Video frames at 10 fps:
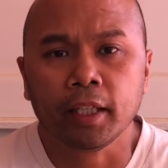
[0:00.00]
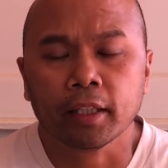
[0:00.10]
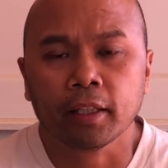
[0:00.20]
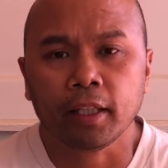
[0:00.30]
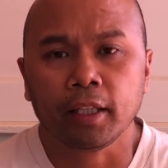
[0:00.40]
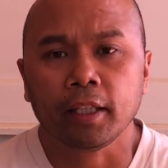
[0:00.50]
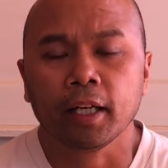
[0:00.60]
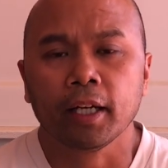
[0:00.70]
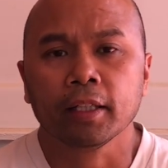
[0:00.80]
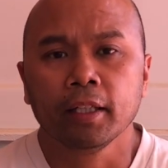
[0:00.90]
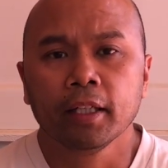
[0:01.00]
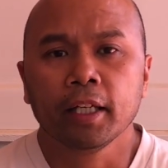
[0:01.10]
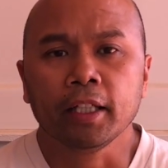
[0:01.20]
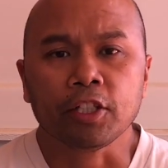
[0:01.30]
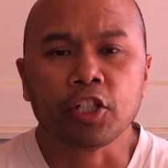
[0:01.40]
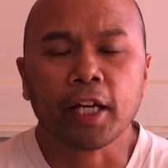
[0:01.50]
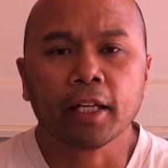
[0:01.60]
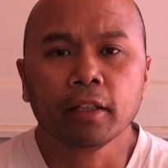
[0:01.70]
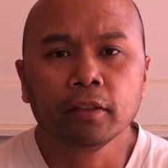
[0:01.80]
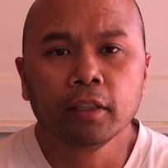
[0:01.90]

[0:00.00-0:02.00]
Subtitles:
in the channel.